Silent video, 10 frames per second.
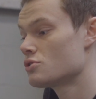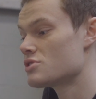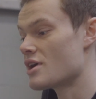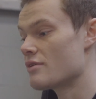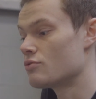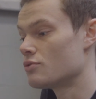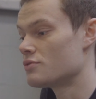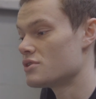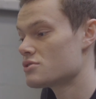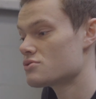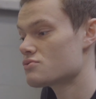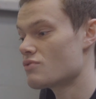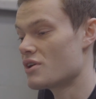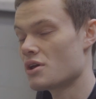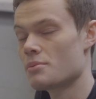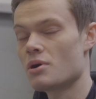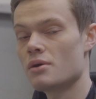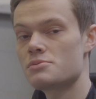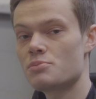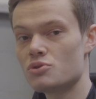to have all of its radiator
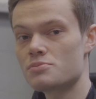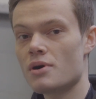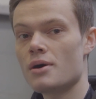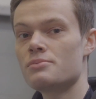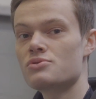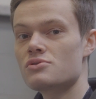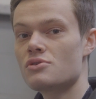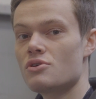pipes, boost pipes,